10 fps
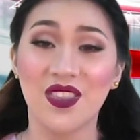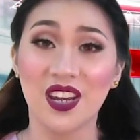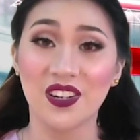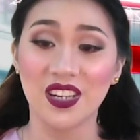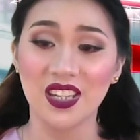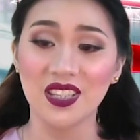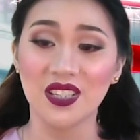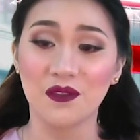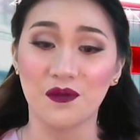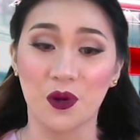There is
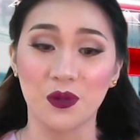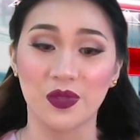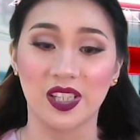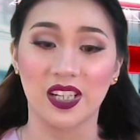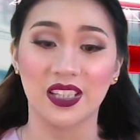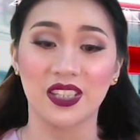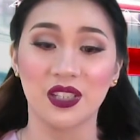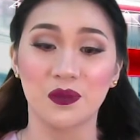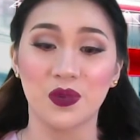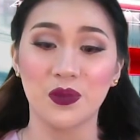a formula
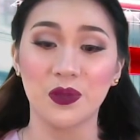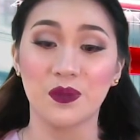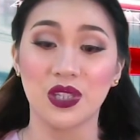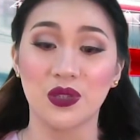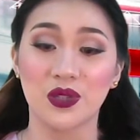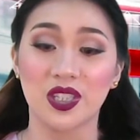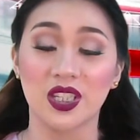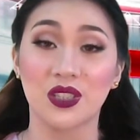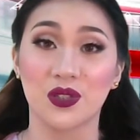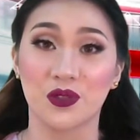that we will be
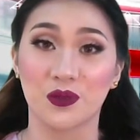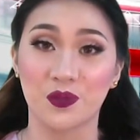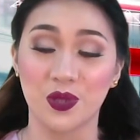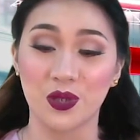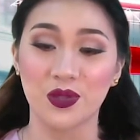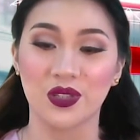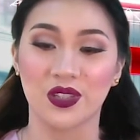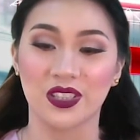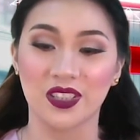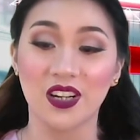using to compute
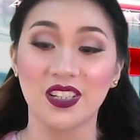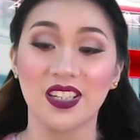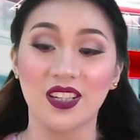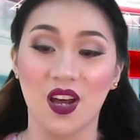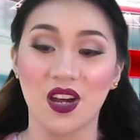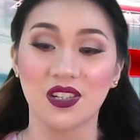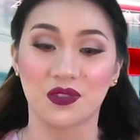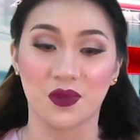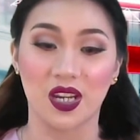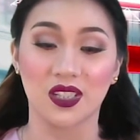your target heart
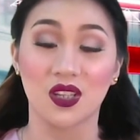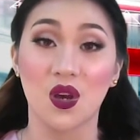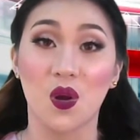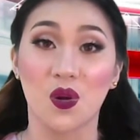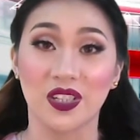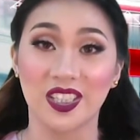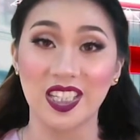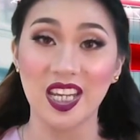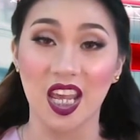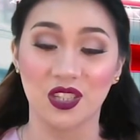rate or
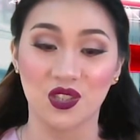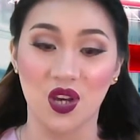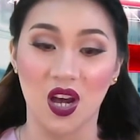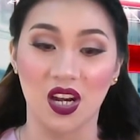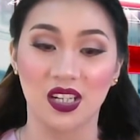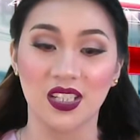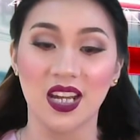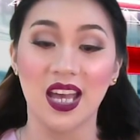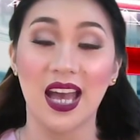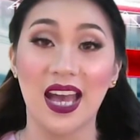THR
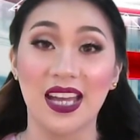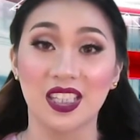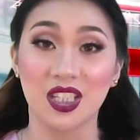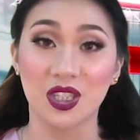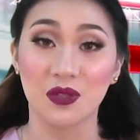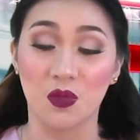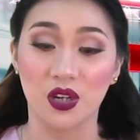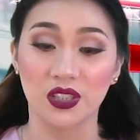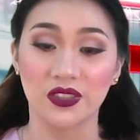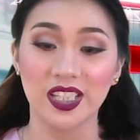at its
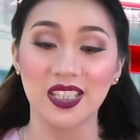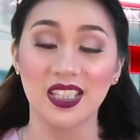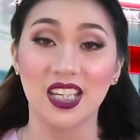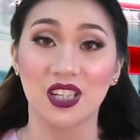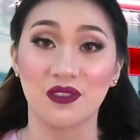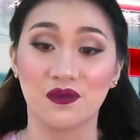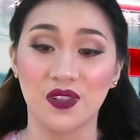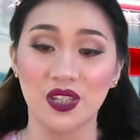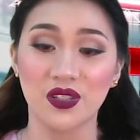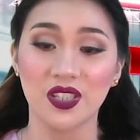moderate and
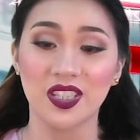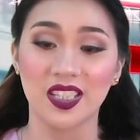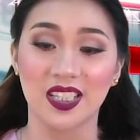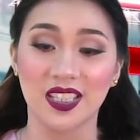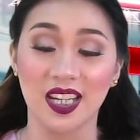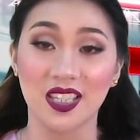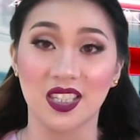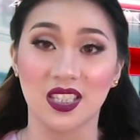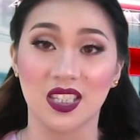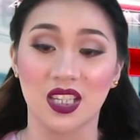vigorous
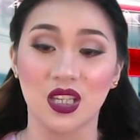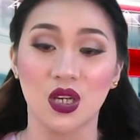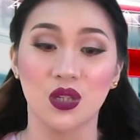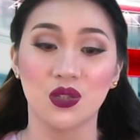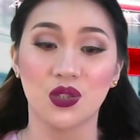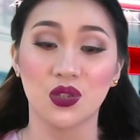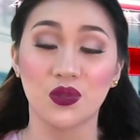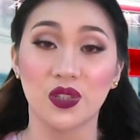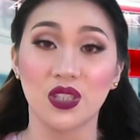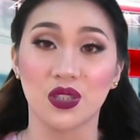intensity
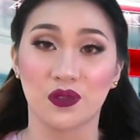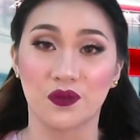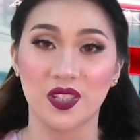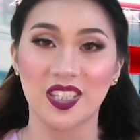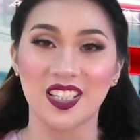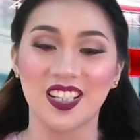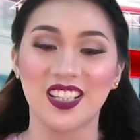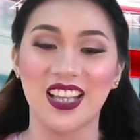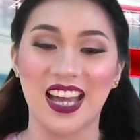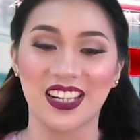during your
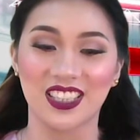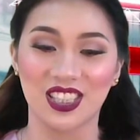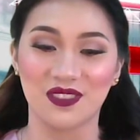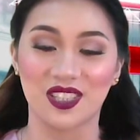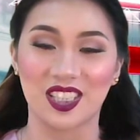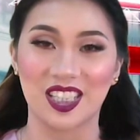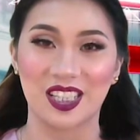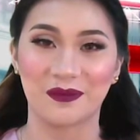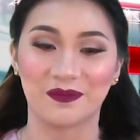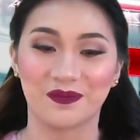physical activity.
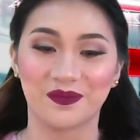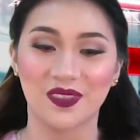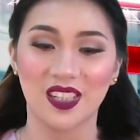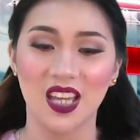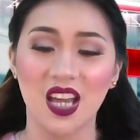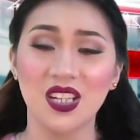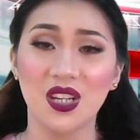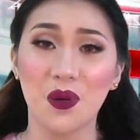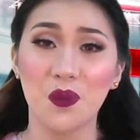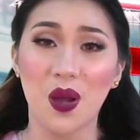
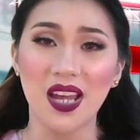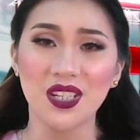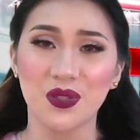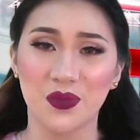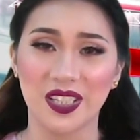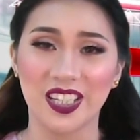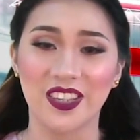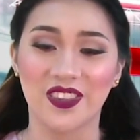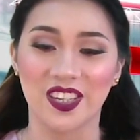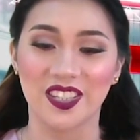Now, why do we
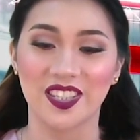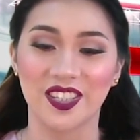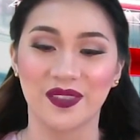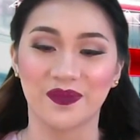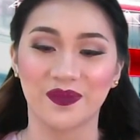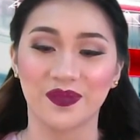need this?